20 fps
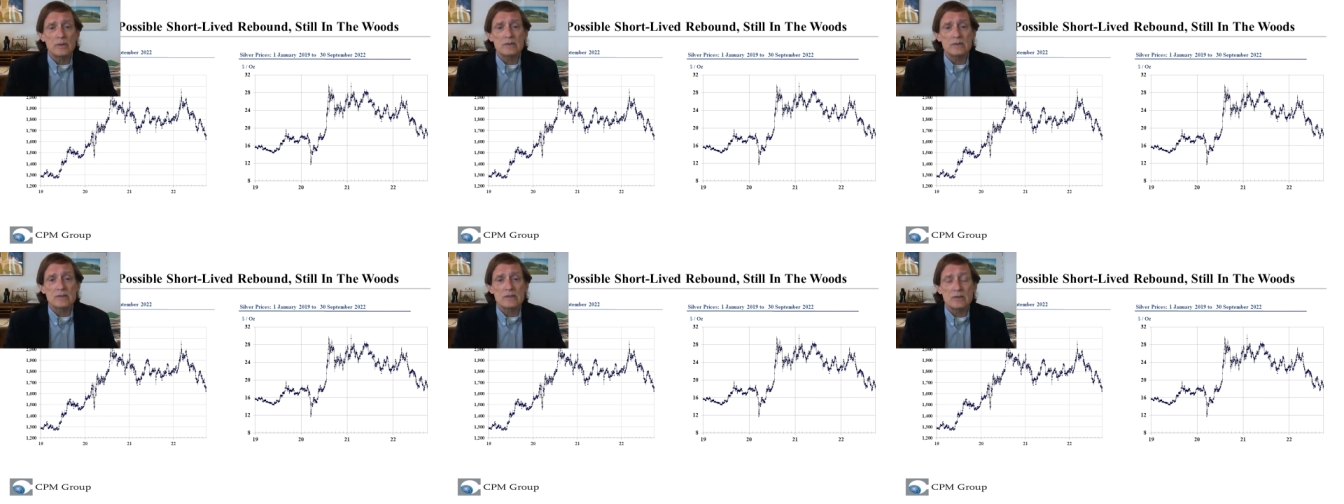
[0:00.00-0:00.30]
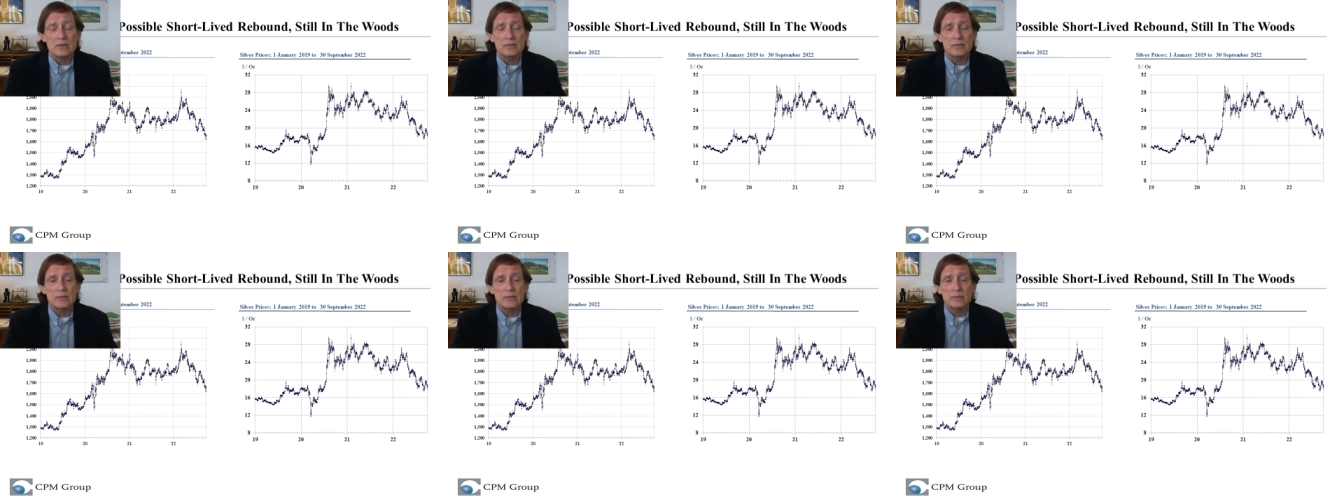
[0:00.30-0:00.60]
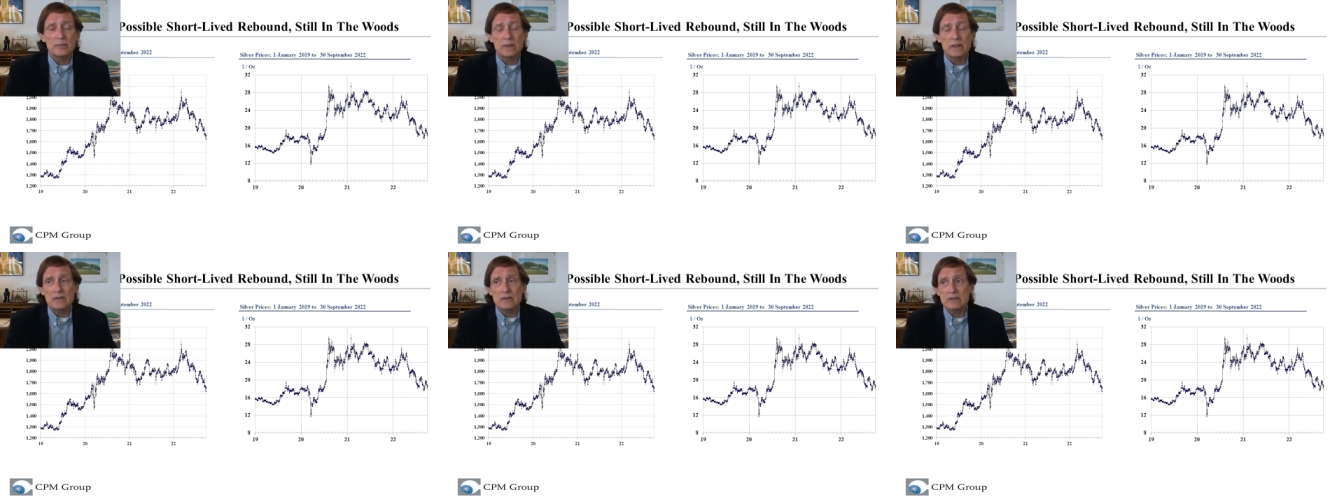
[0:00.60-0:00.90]
and silver
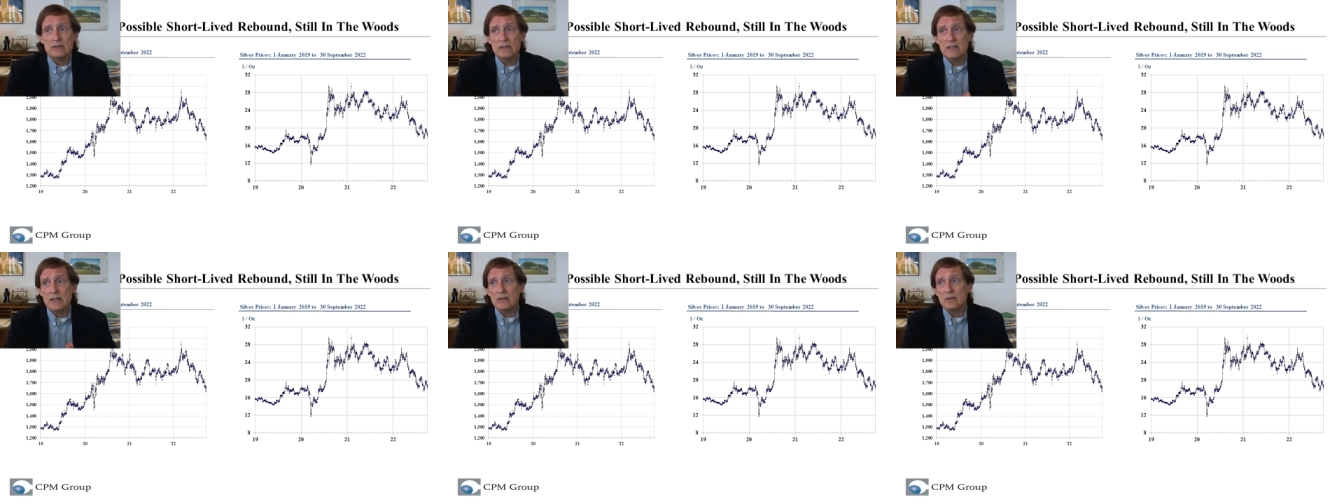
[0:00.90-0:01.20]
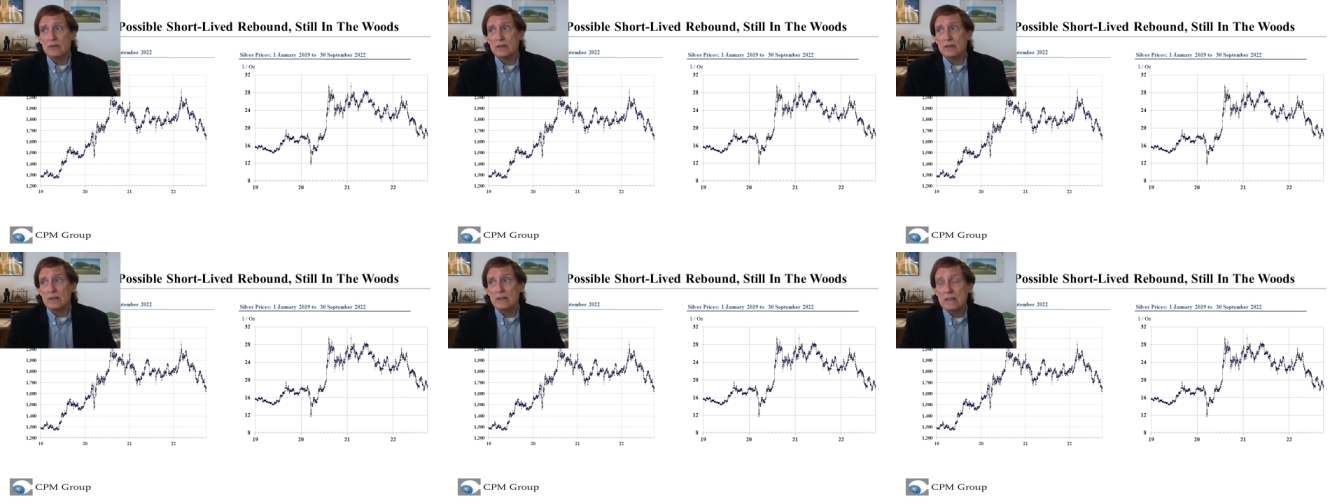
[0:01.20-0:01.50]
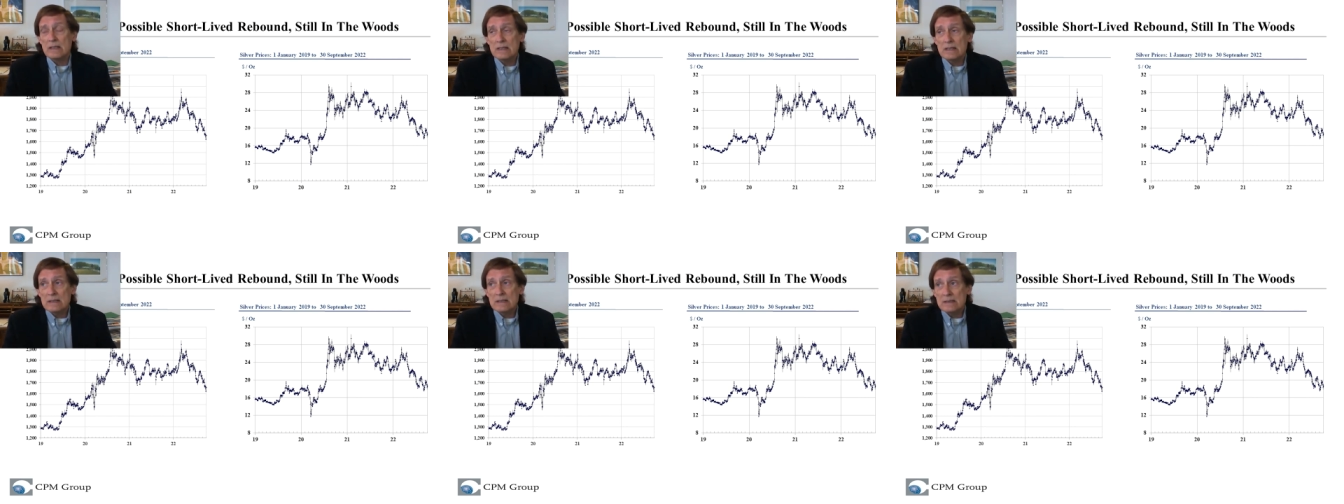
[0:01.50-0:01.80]
because they could
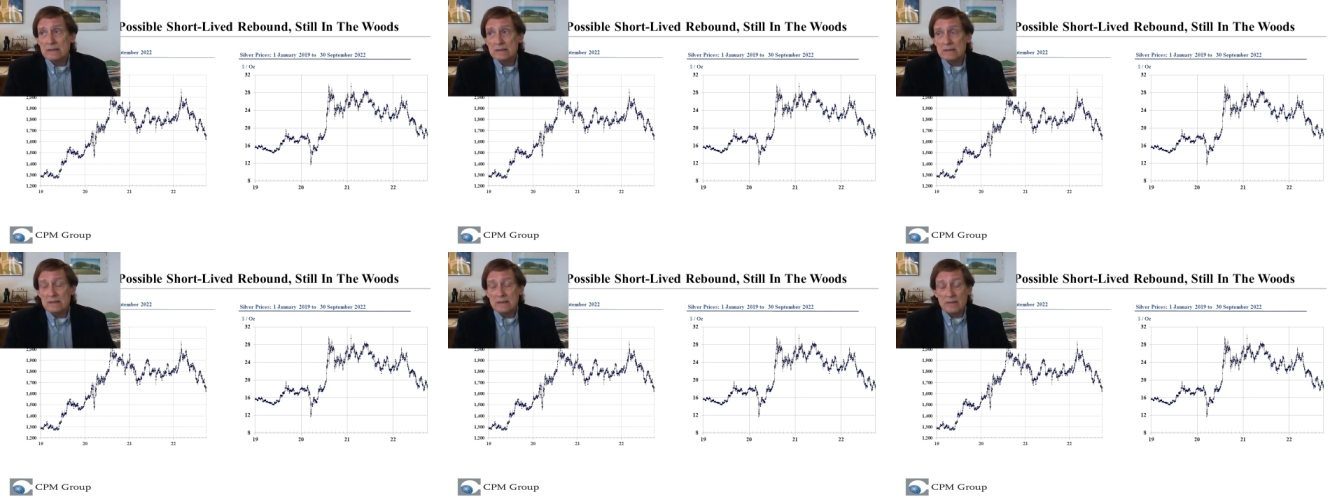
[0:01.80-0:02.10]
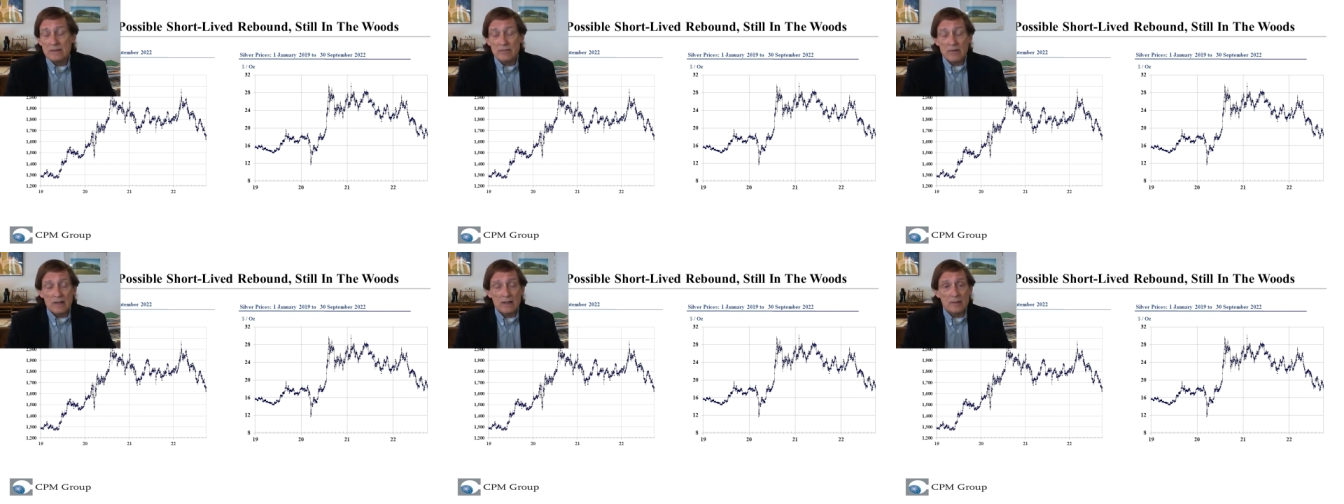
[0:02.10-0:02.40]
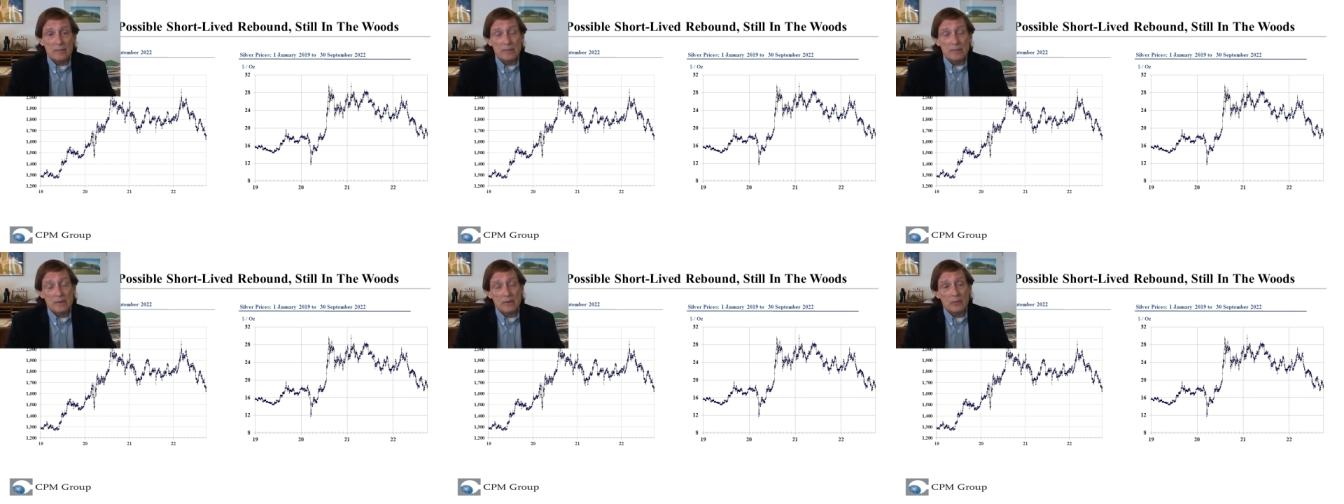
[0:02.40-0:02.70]

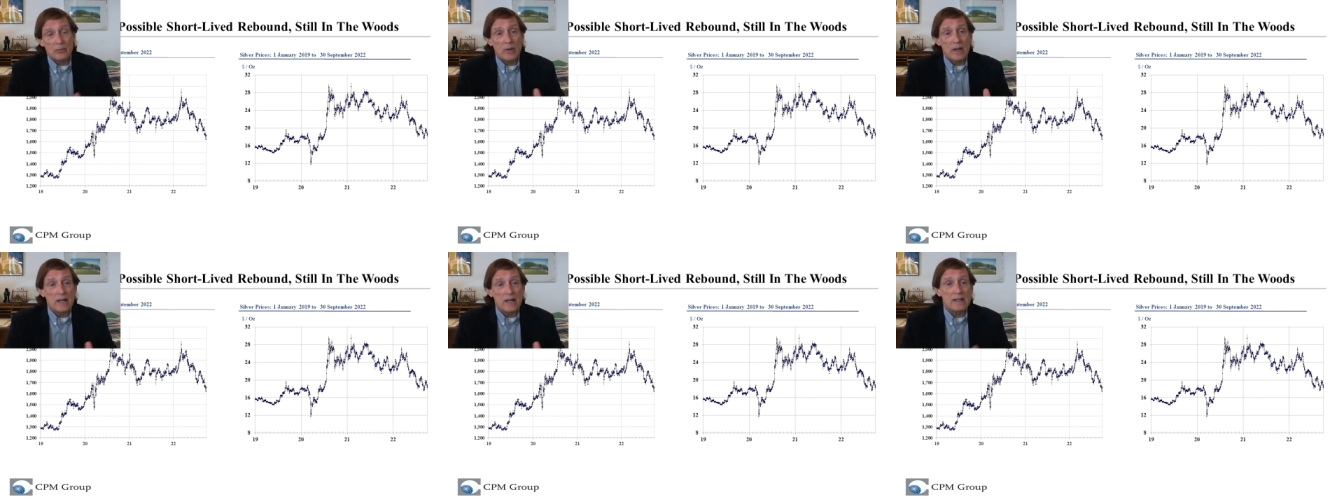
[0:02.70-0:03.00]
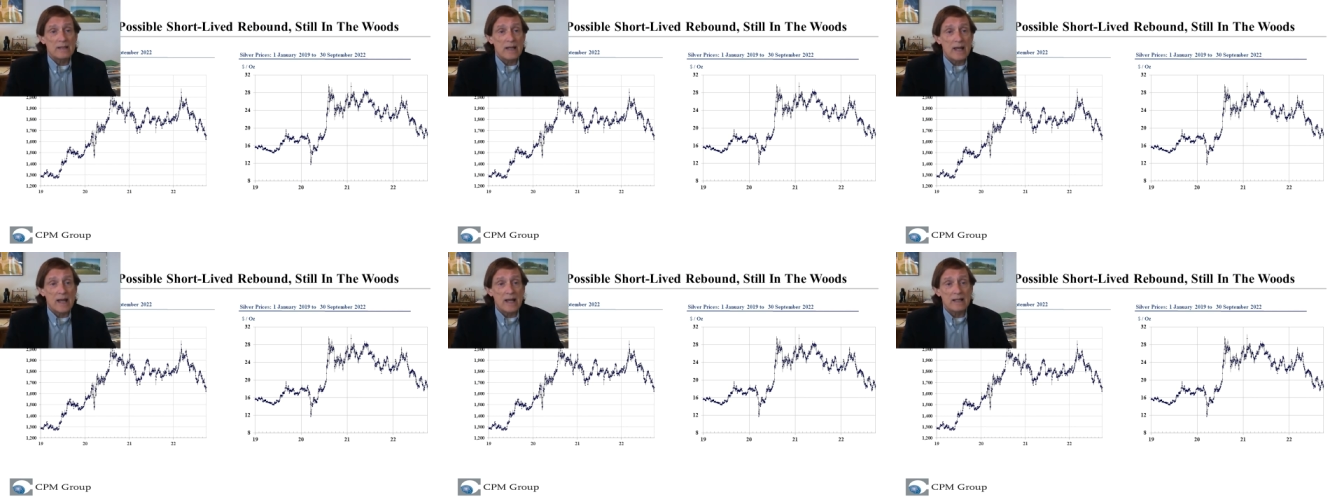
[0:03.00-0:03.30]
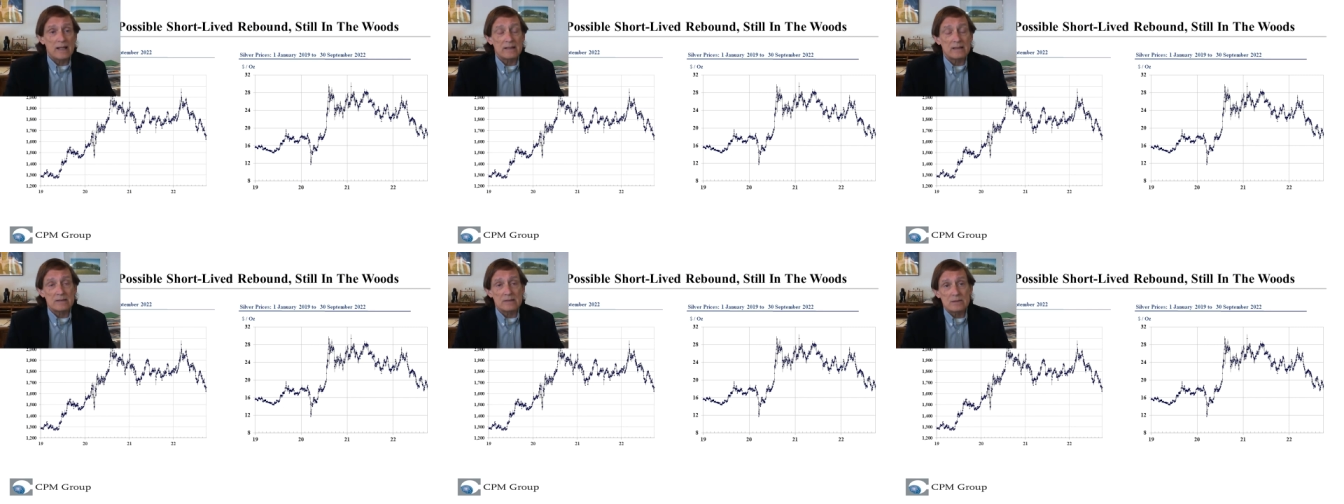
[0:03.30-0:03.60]
develop in a way
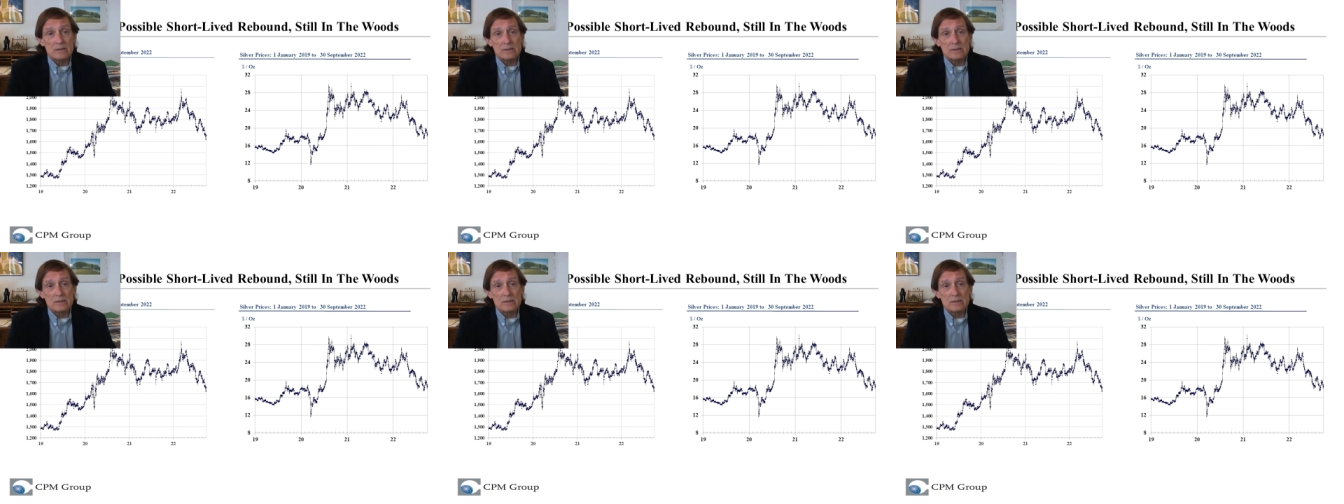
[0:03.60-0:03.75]
that